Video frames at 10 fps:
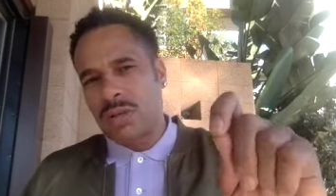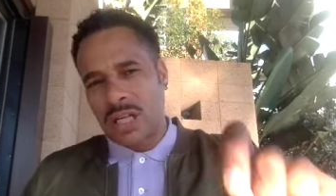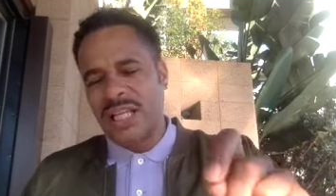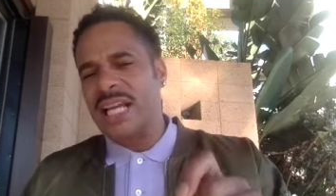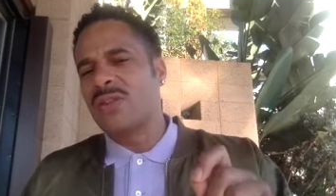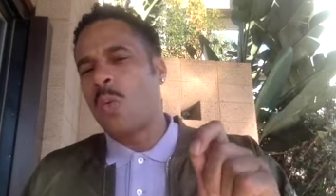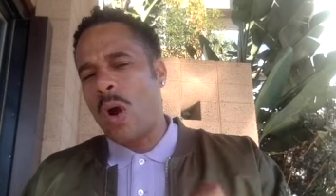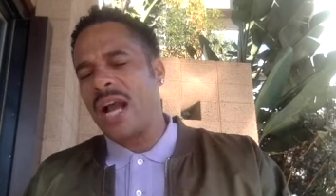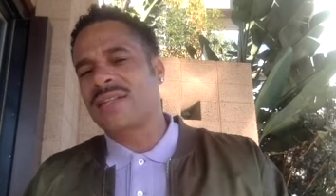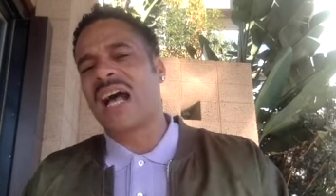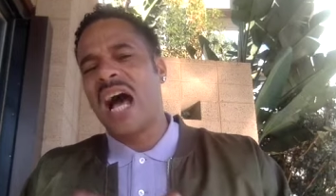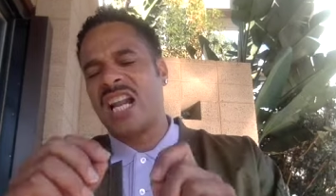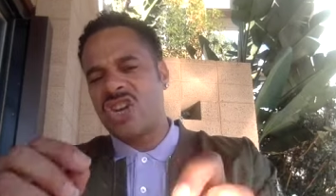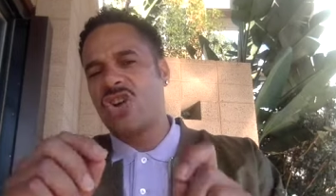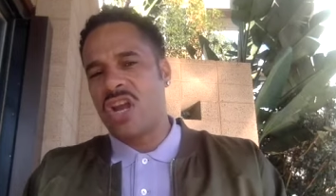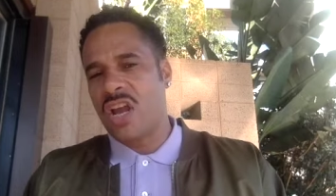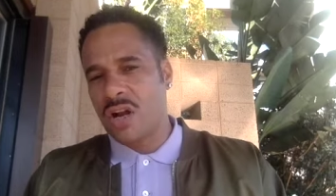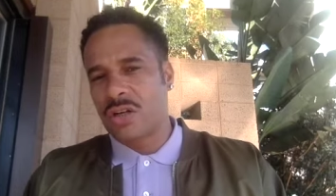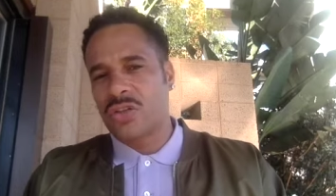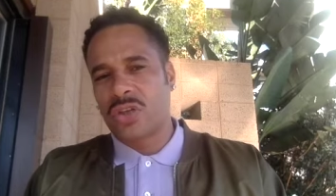clean the wax out of your
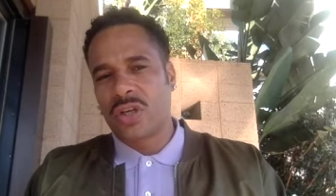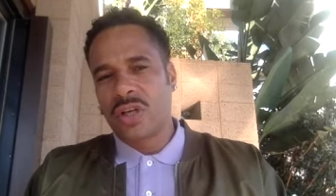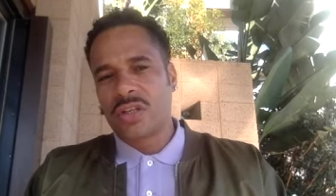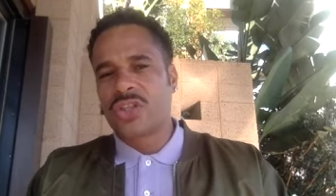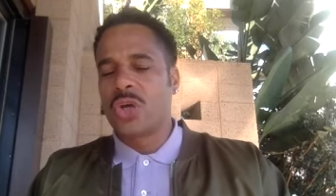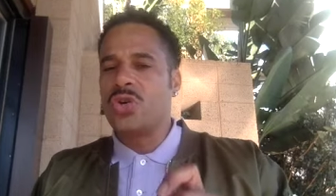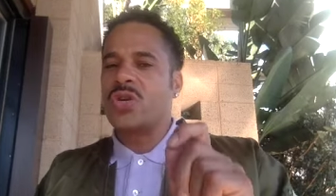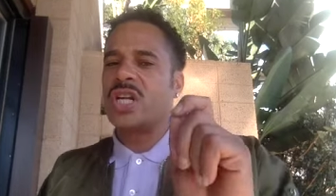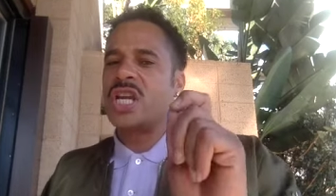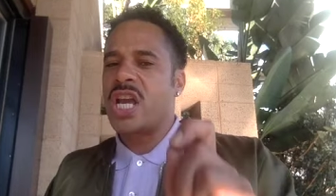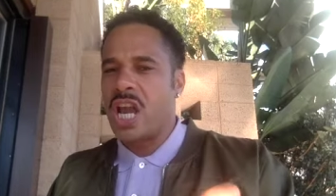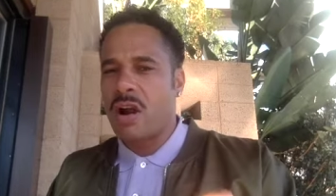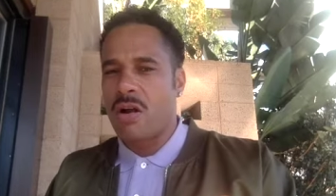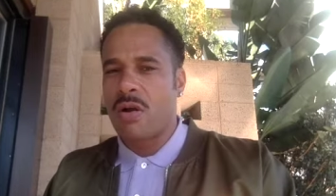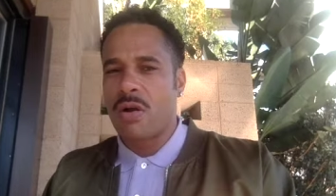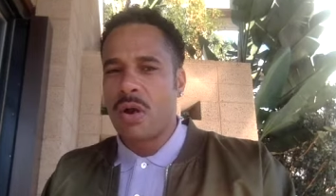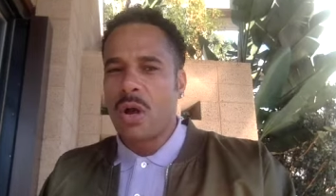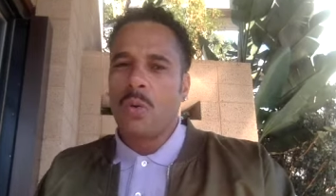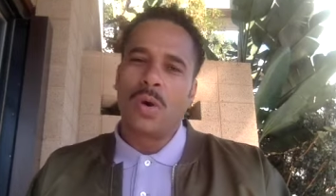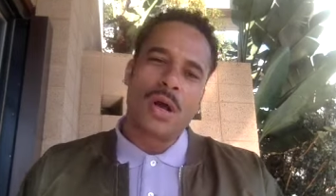ears so you can hear
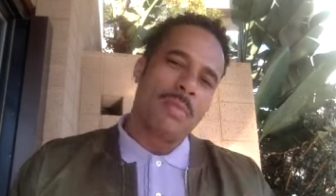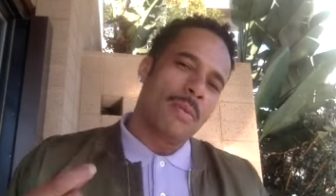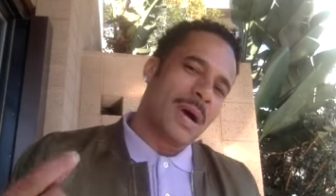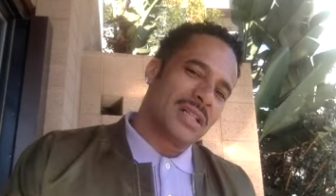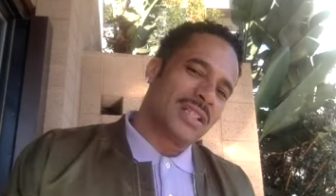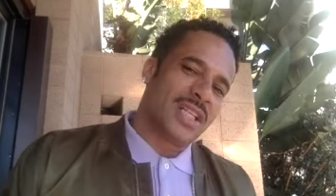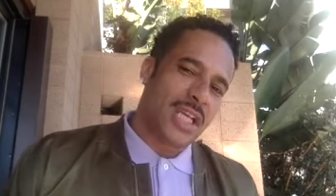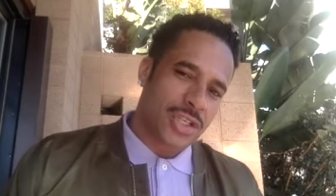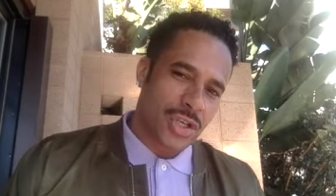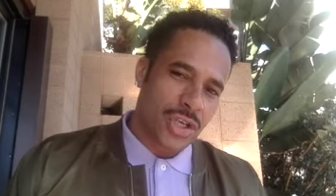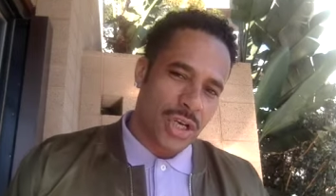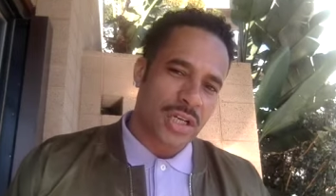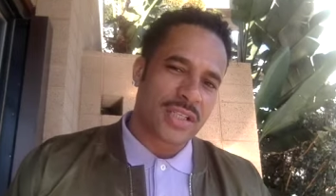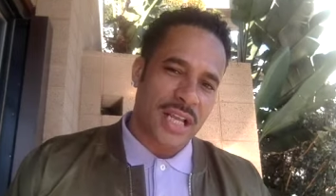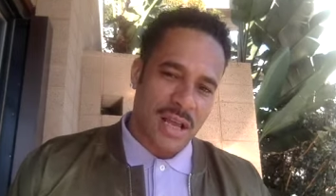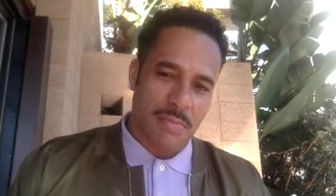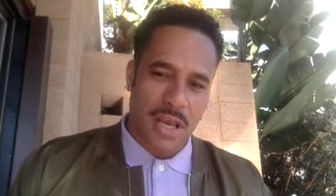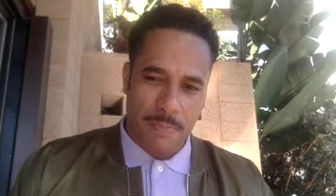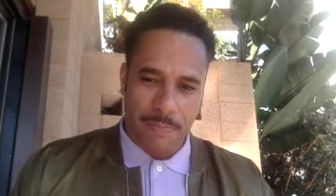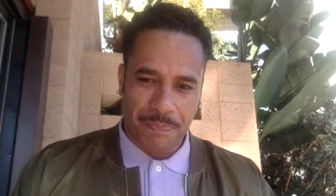what I'm about to teach you. You understand
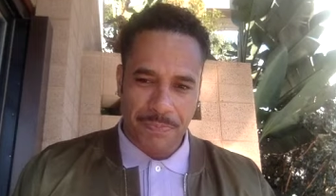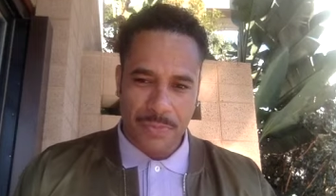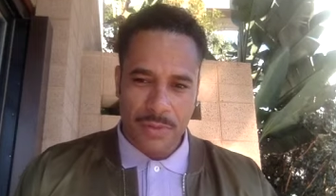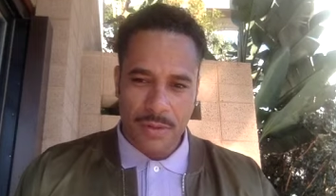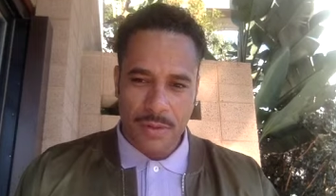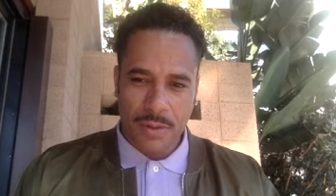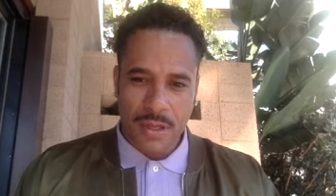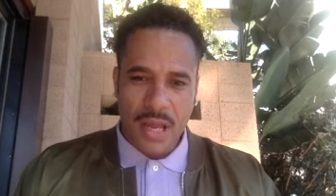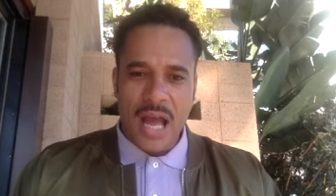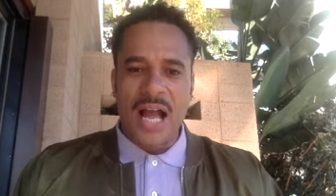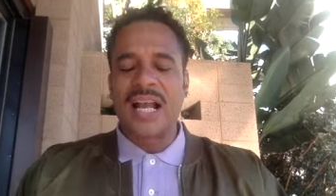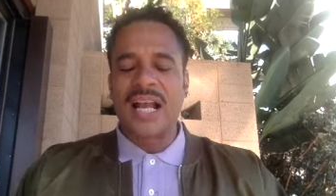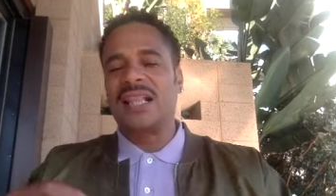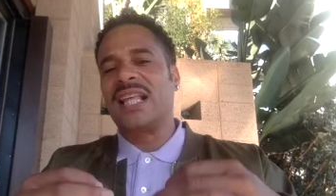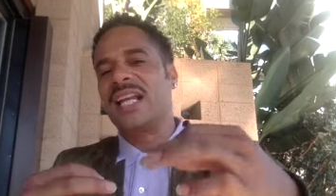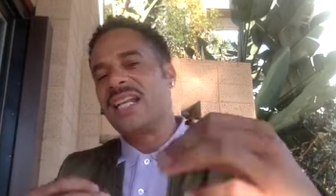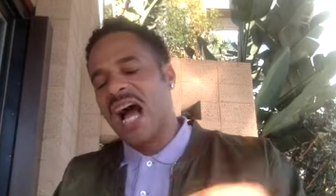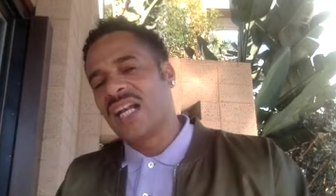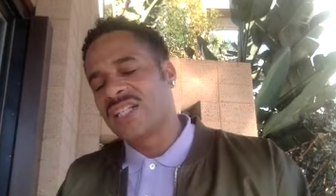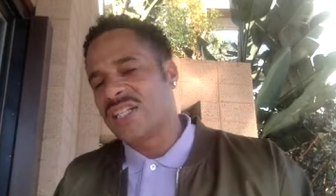me? I got that
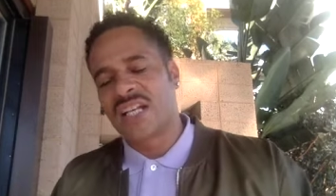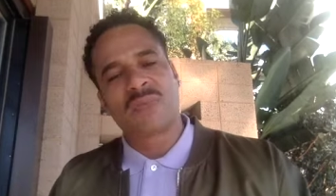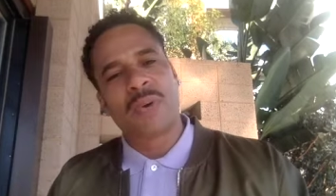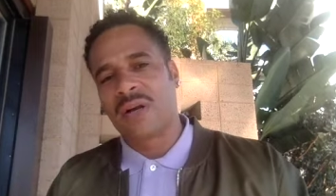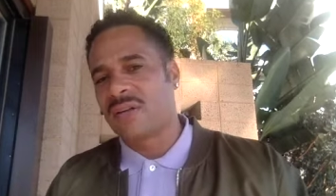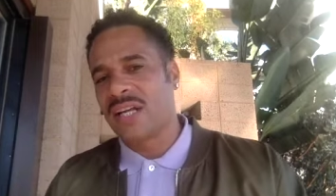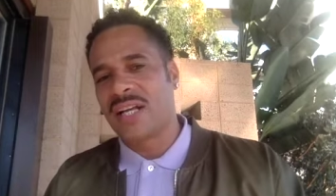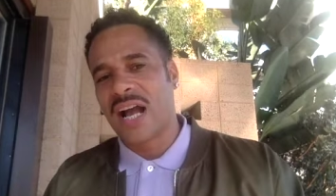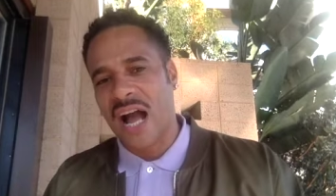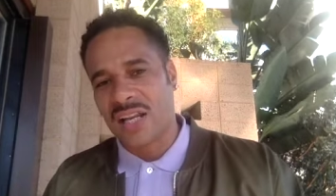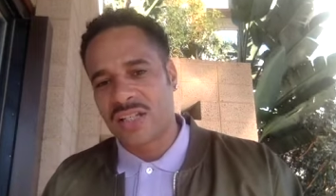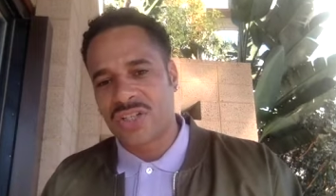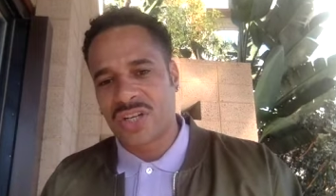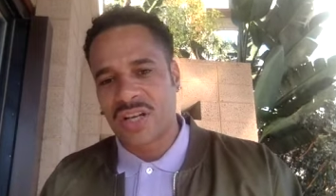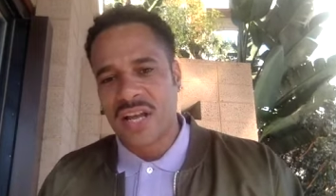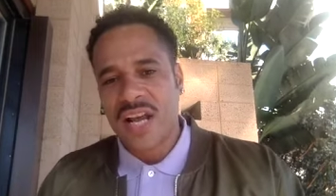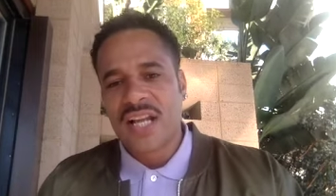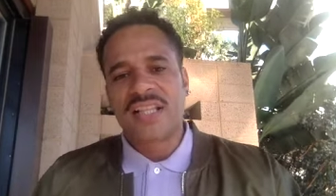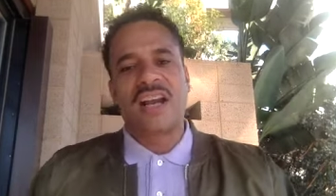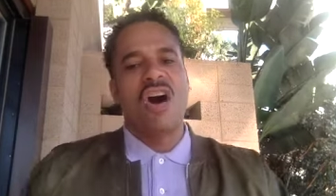knowledge that's better than college,
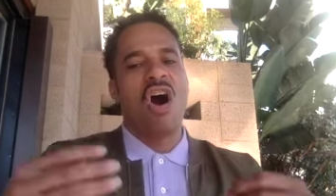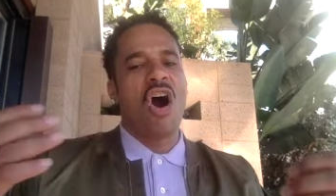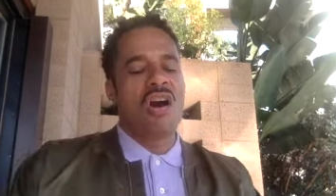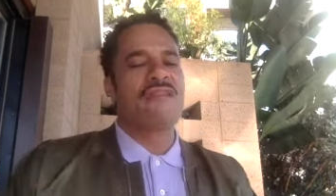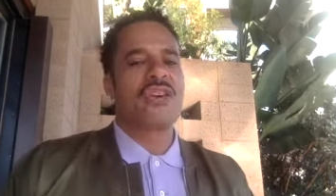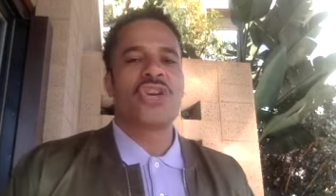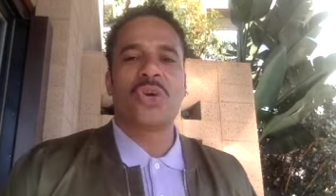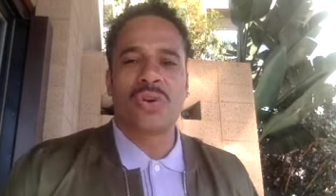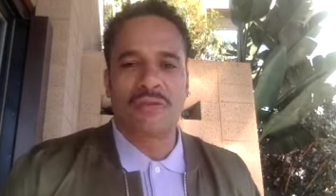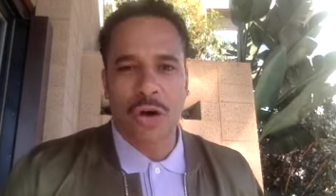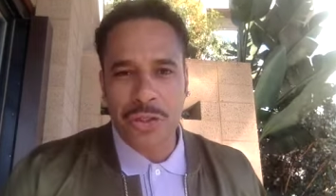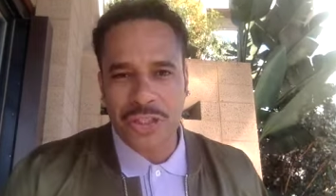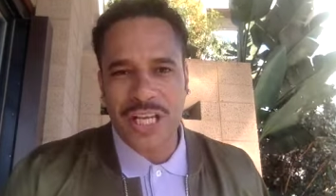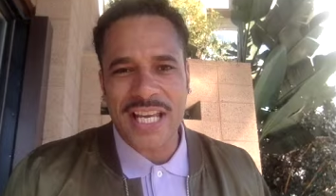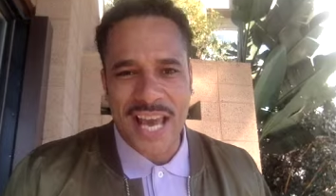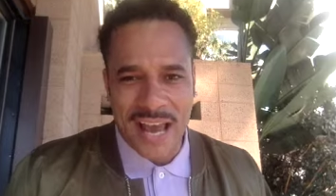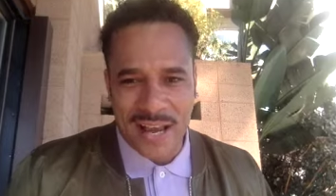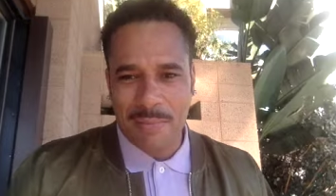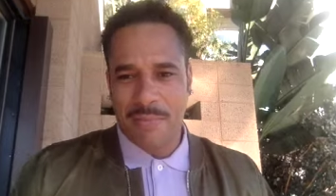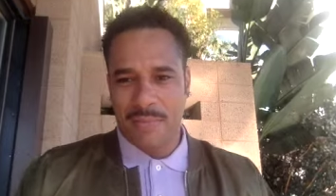that Harvard University
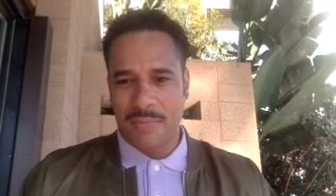game.